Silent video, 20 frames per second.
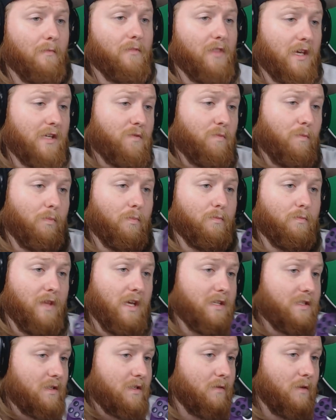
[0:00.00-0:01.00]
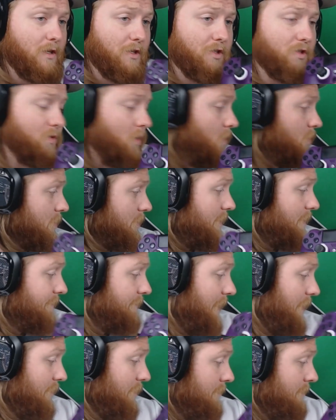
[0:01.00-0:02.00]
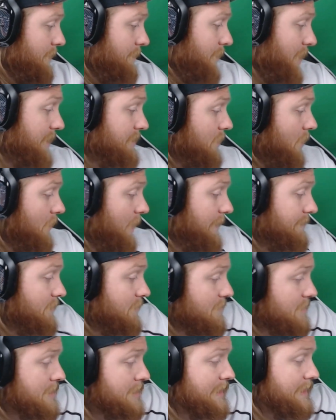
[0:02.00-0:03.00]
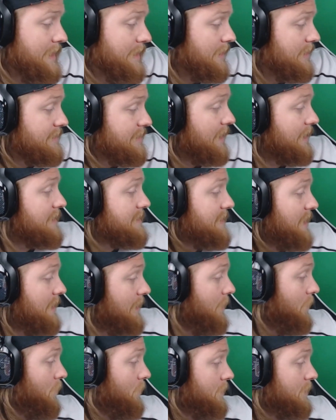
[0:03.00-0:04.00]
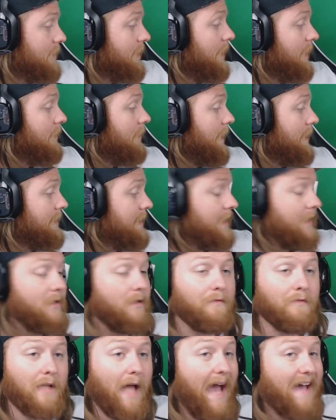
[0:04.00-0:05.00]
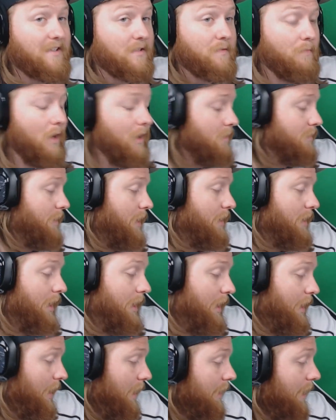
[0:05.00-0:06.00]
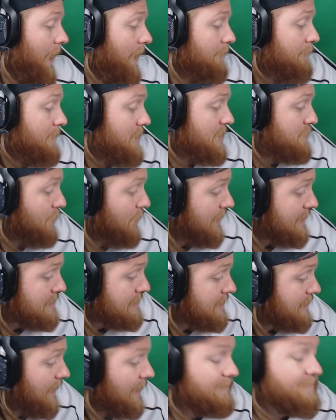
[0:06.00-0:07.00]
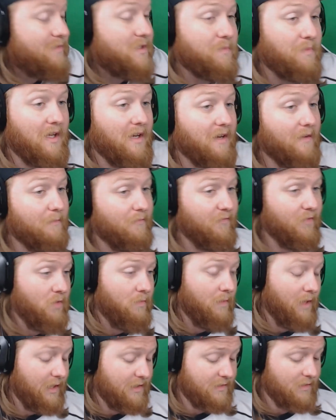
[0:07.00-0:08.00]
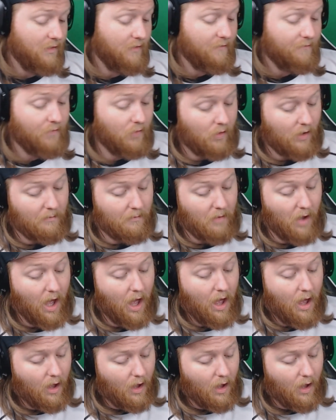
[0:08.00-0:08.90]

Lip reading: This controller, if I remember, I don't have the receipt because, like I said, I ordered it at the end of last month. I misplaced it. I've spent a few minutes looking for it, but